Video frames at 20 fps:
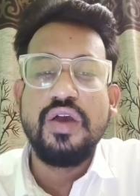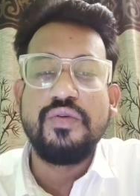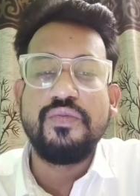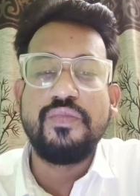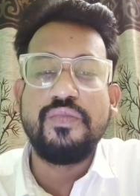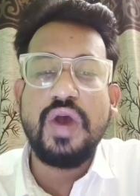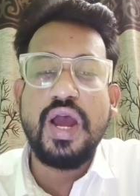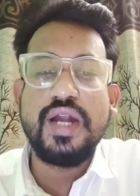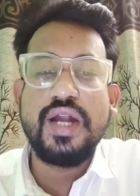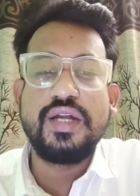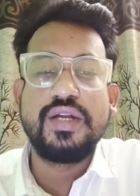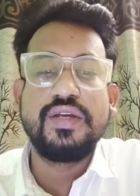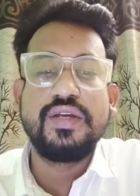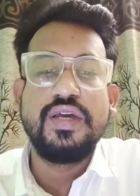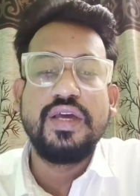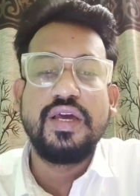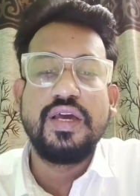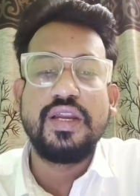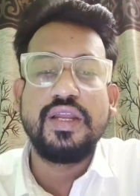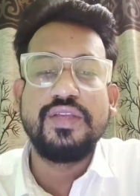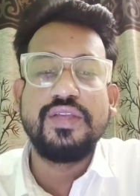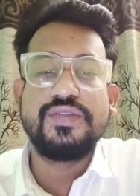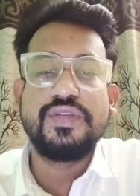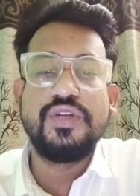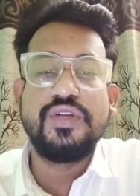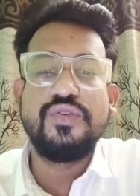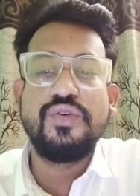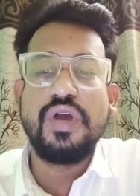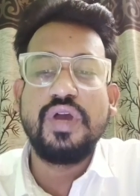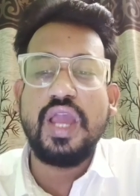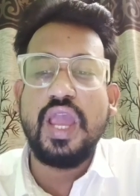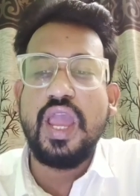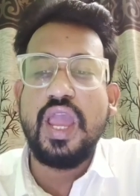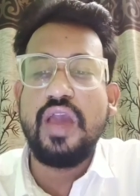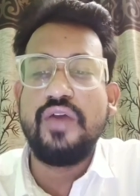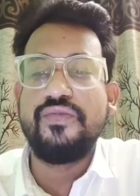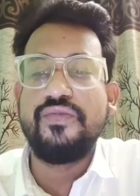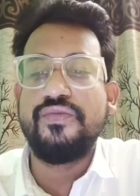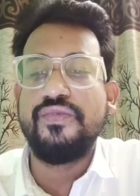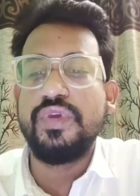but residua
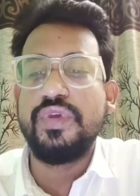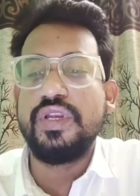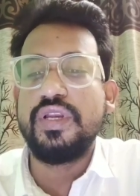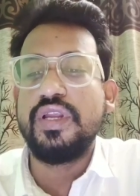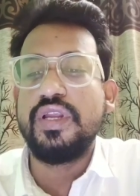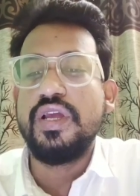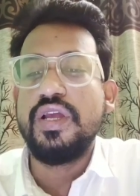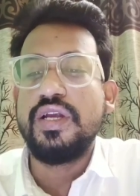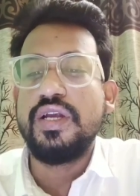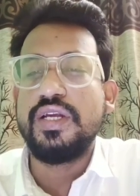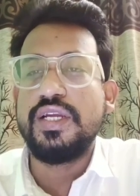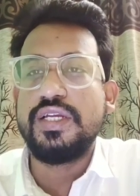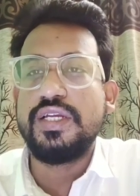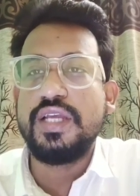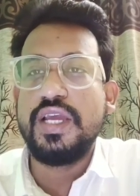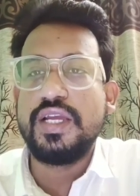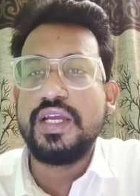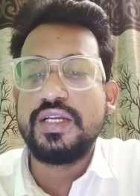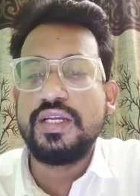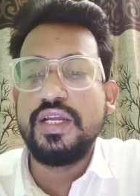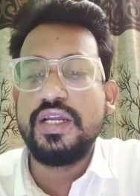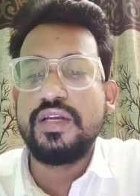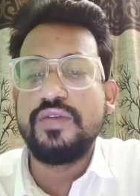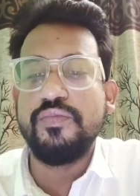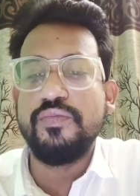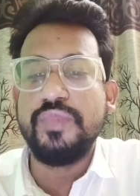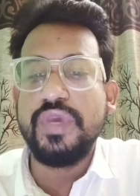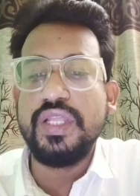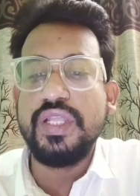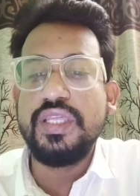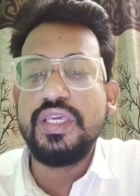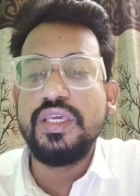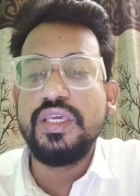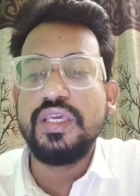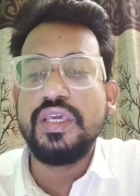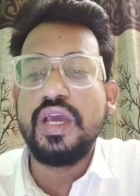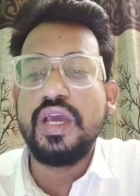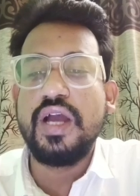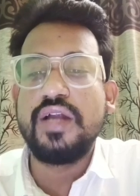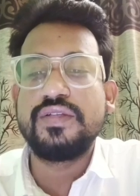have been detected many
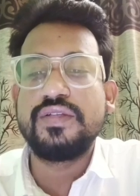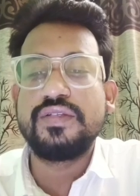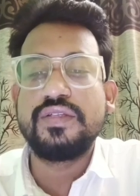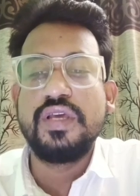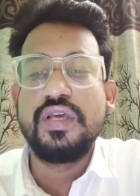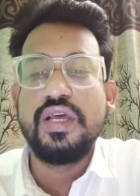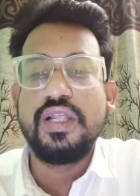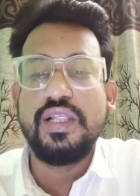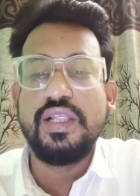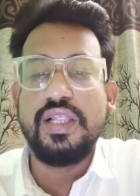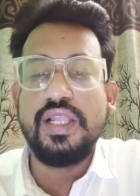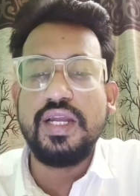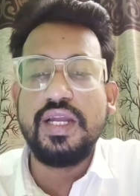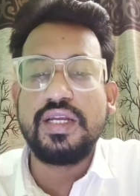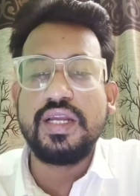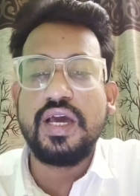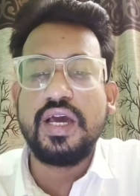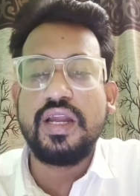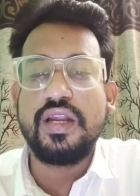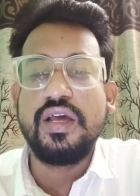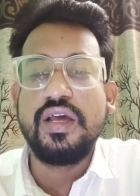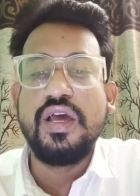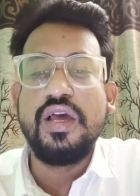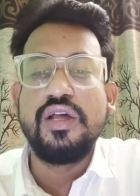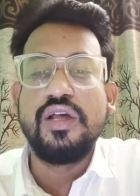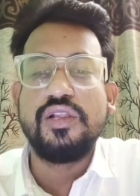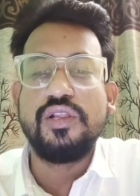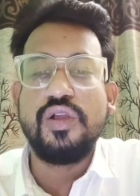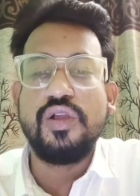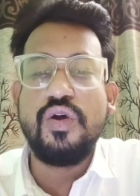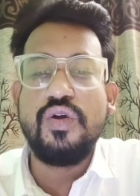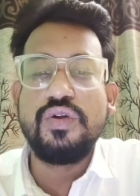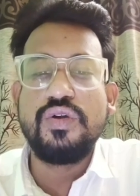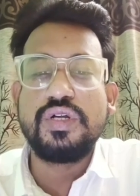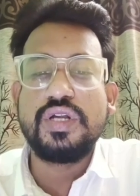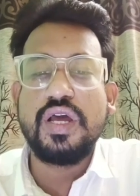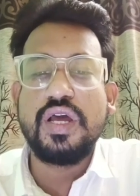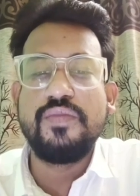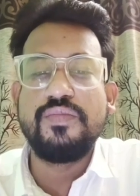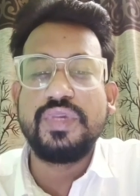years later.
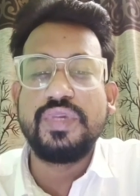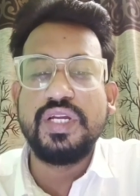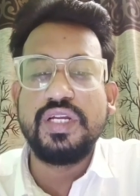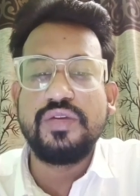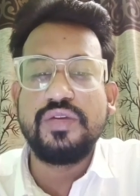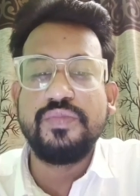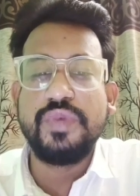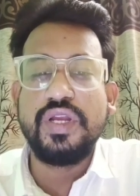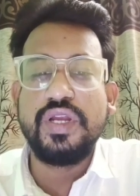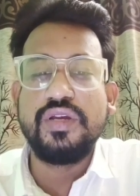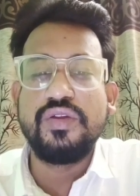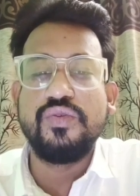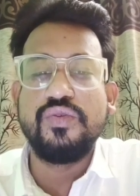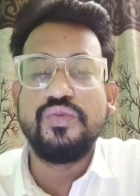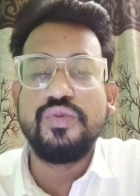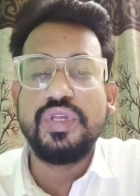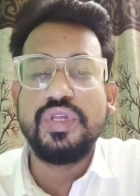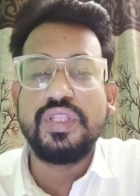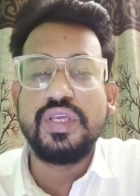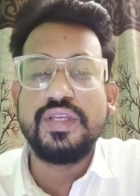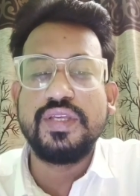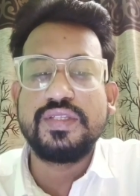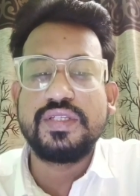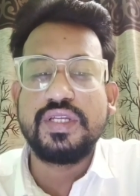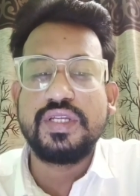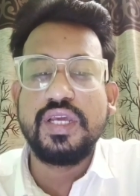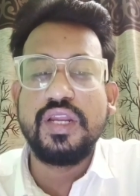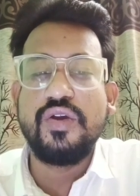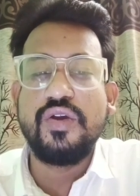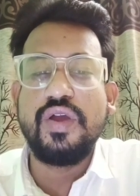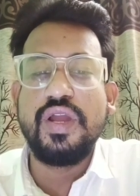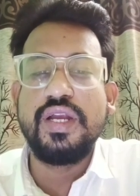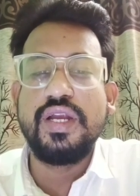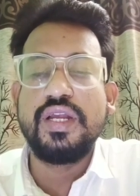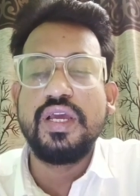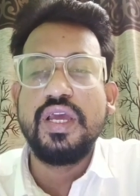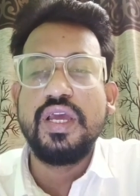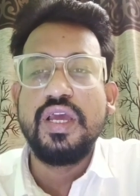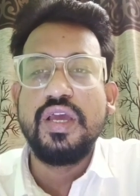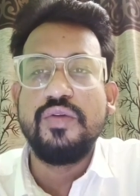Long-term treatment with steroid
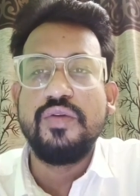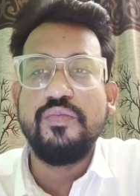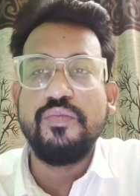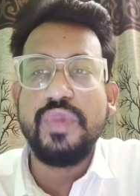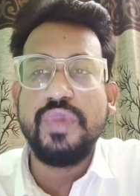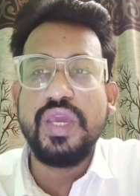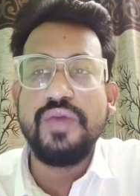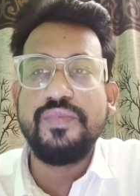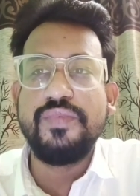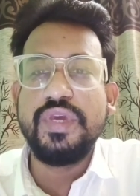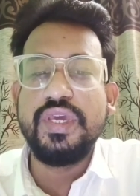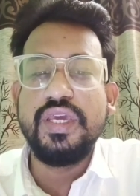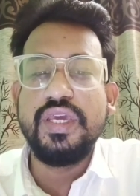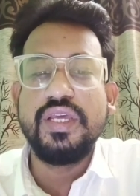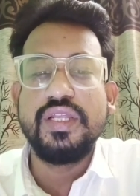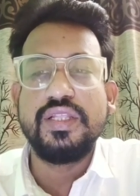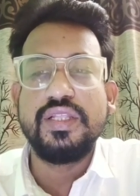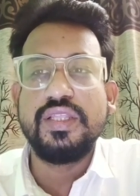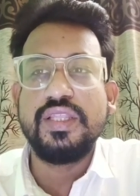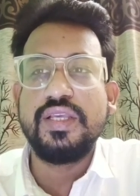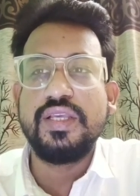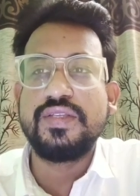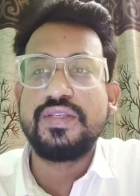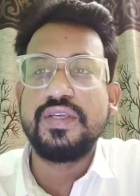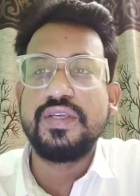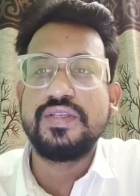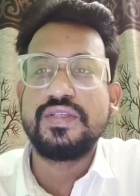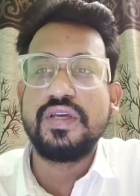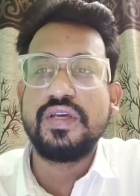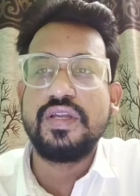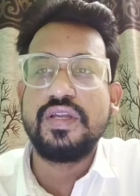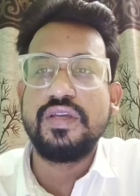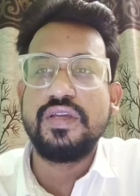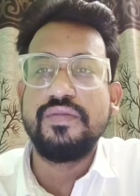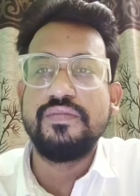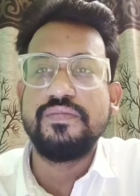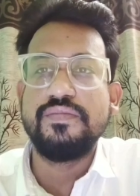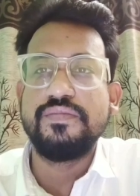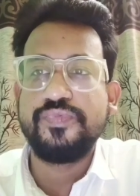may be necessary.